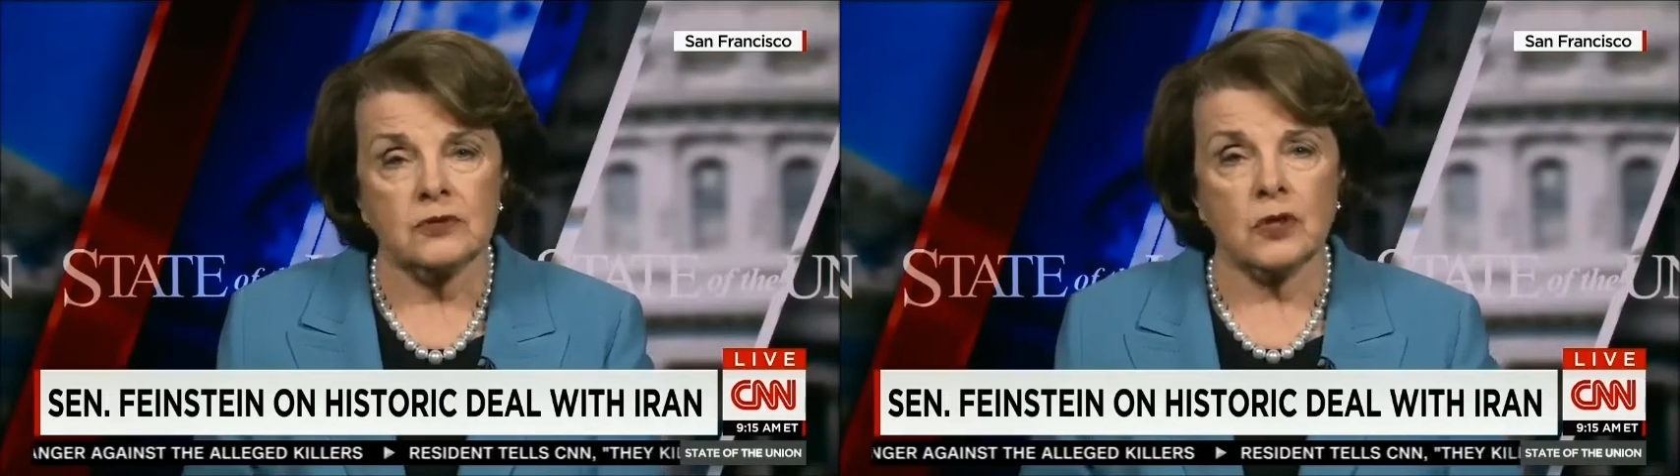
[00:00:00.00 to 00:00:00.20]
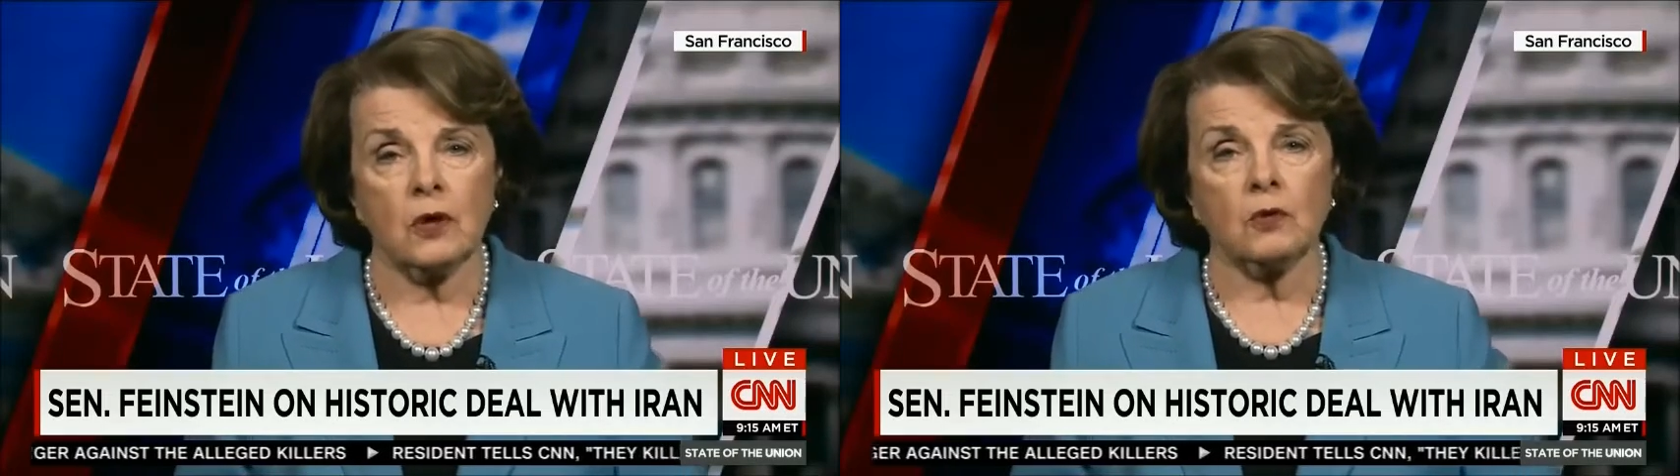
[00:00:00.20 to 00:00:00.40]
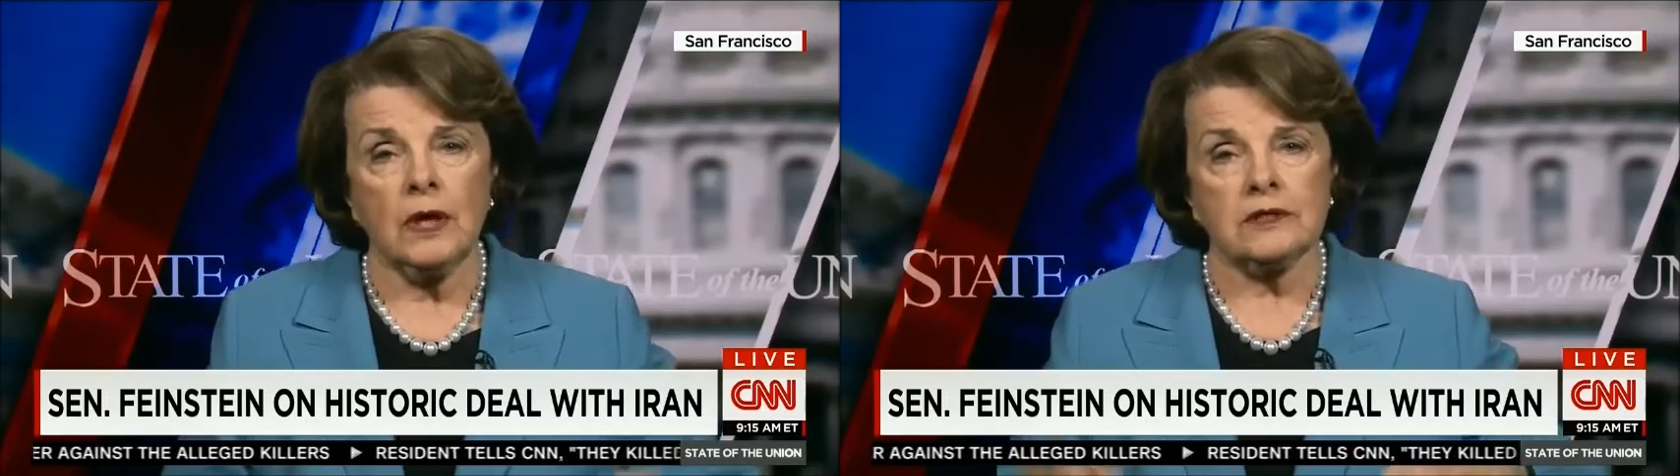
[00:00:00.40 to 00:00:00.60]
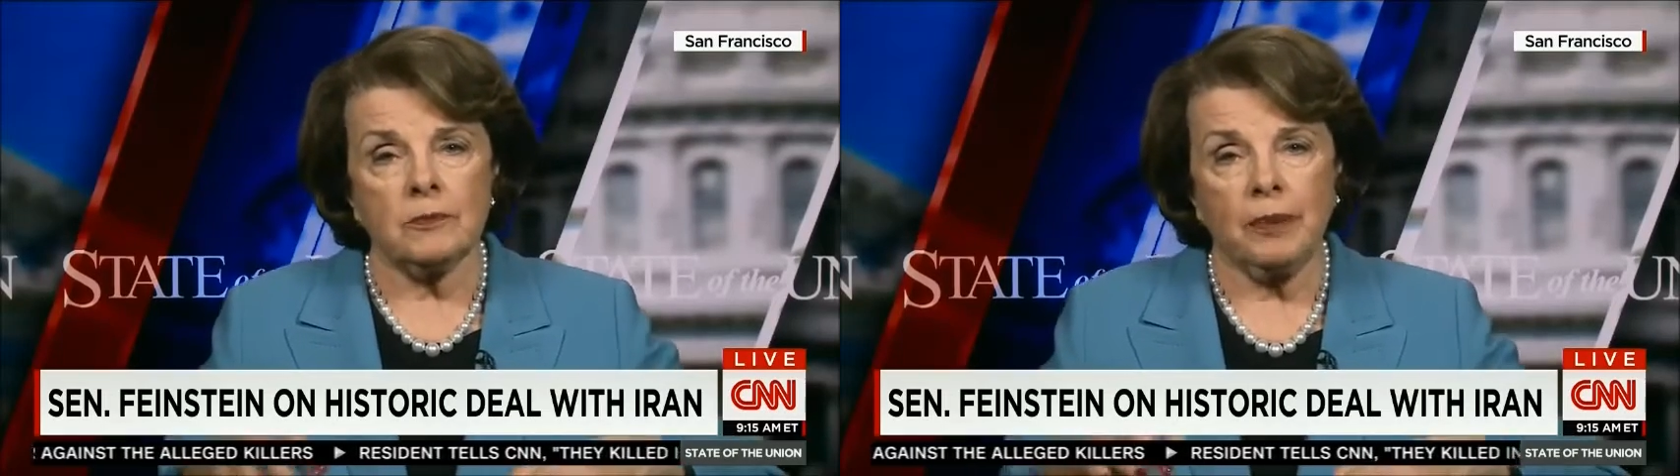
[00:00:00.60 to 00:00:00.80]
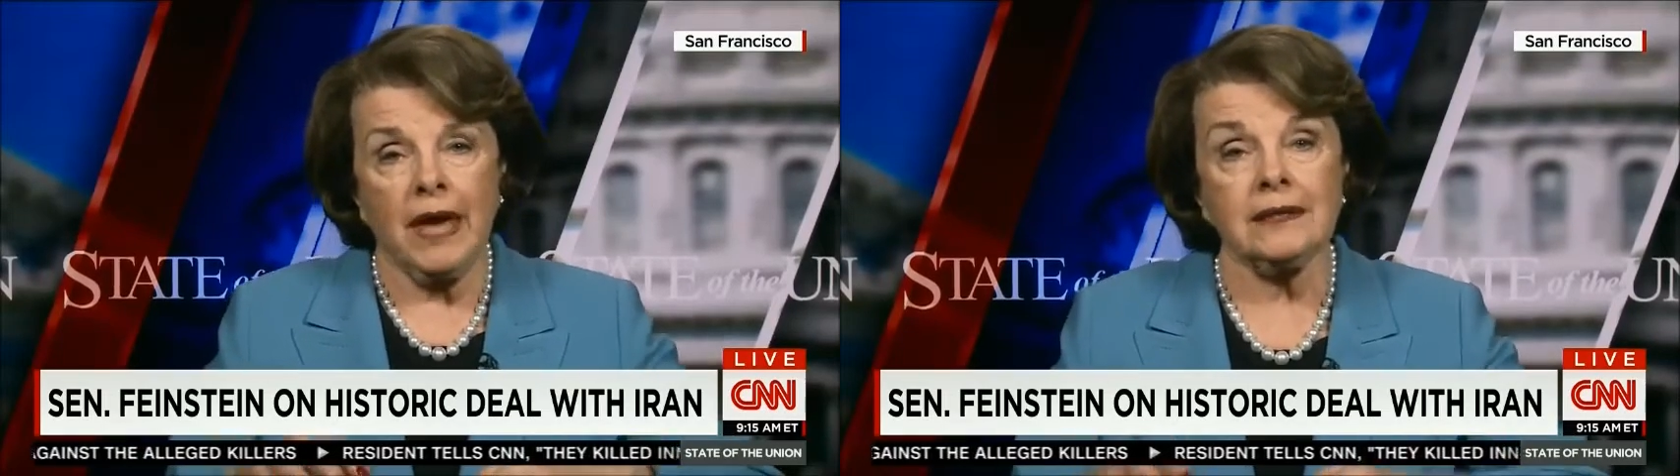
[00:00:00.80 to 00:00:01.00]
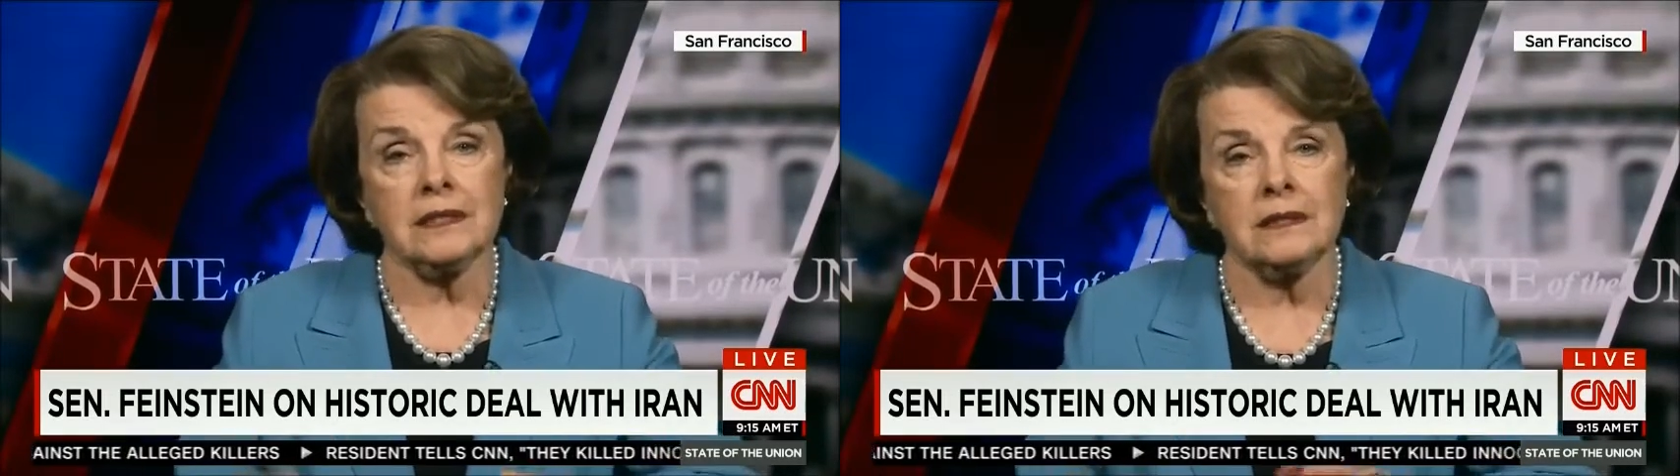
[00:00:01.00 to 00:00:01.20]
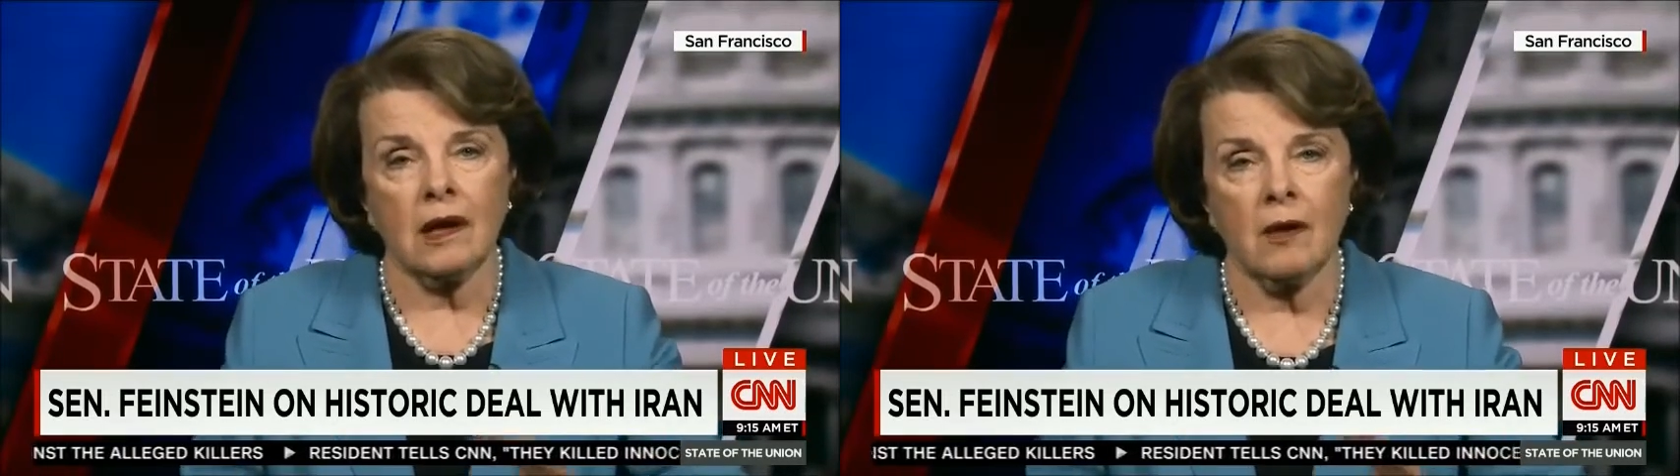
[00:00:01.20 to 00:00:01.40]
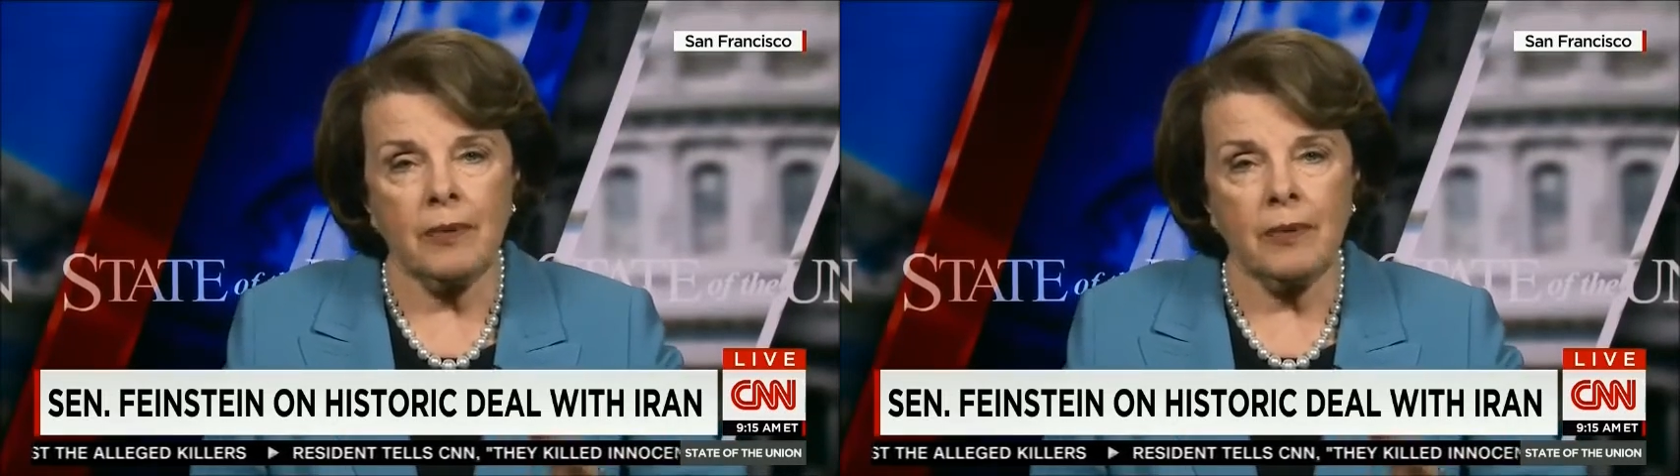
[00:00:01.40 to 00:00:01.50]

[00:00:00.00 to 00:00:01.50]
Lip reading: So dependent